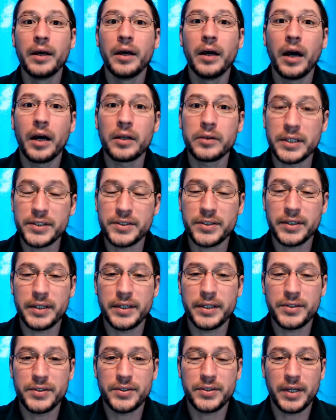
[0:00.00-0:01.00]
Unless
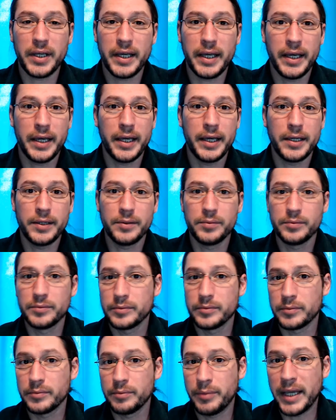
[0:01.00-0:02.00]
it's a
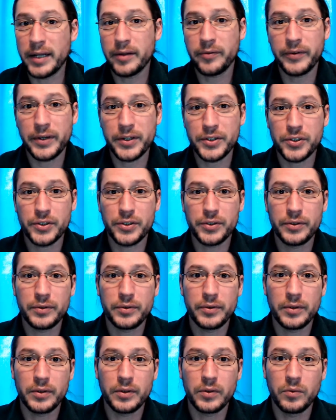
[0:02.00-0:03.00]
betta fish,
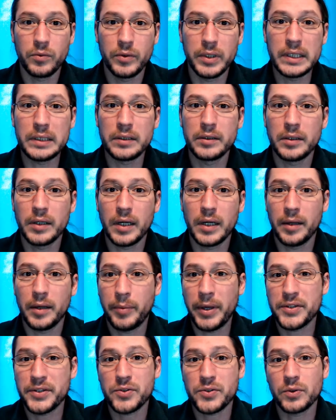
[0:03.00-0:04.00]
a
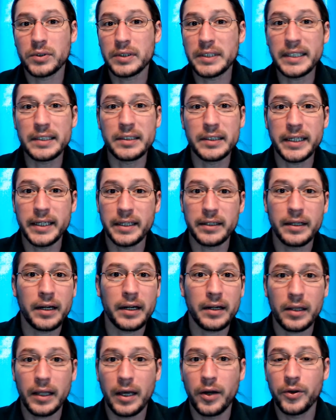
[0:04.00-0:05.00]
pet store legally cannot
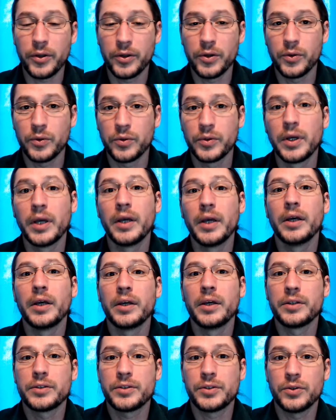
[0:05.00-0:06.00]
allow you
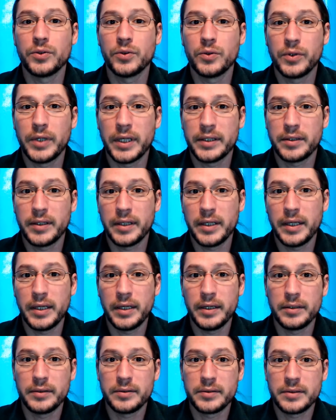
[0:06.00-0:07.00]
to get
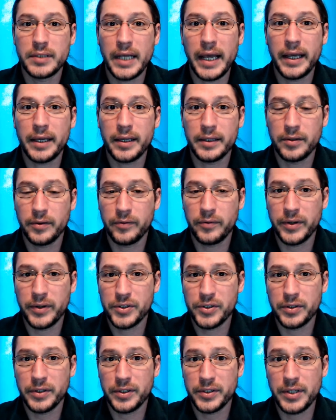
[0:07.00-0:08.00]
the tank and the fish
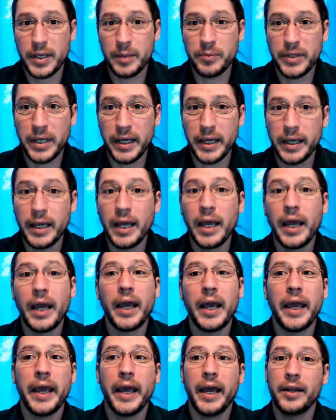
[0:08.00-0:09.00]
on the same day.
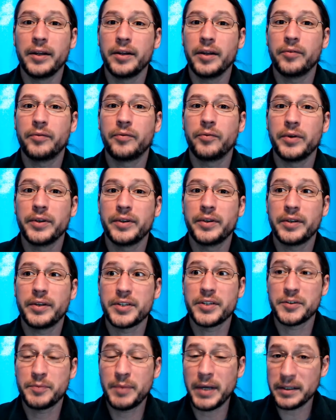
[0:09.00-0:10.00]
And if we
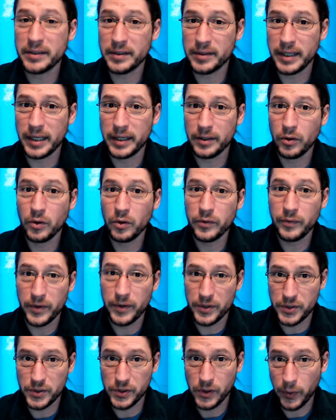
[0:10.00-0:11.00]
suspect that that
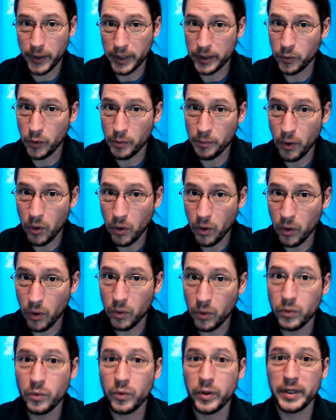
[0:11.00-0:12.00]
goldfish is going into a bowl,
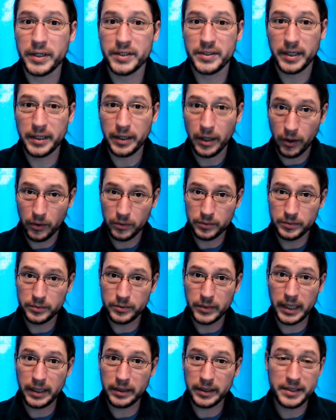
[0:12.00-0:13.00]
we're going to say no.
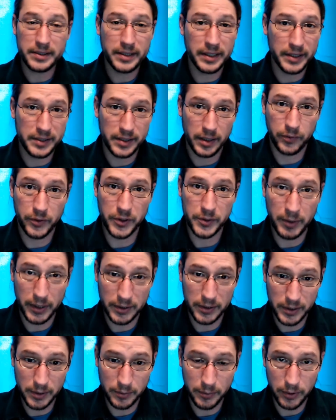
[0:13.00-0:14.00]
At least any
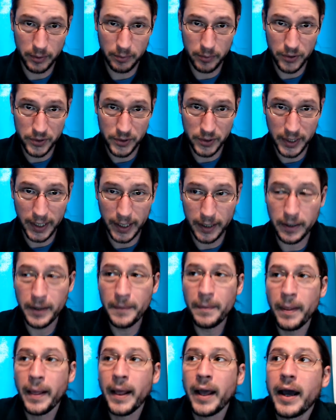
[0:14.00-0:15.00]
self-respecting person can.
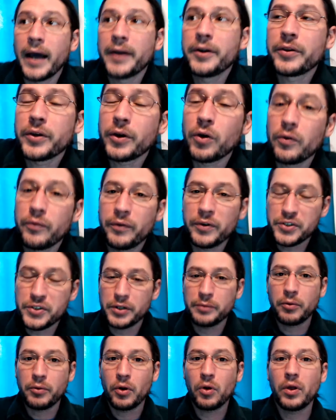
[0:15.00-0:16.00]
I know that goldfish in a
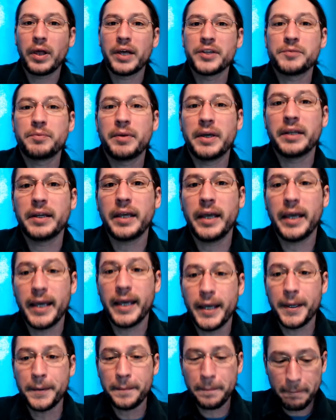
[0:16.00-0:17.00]
bowl has been
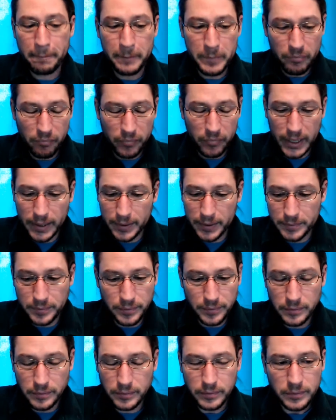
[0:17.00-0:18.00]
a
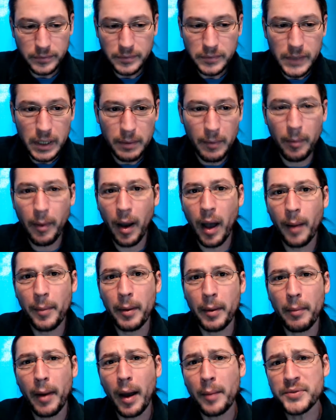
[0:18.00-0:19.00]
my mom and
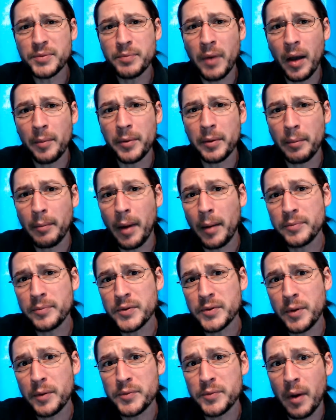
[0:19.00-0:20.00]
my mom's mom and my mom's
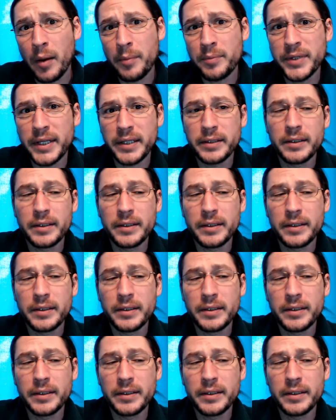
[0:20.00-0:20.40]
mom's mom did.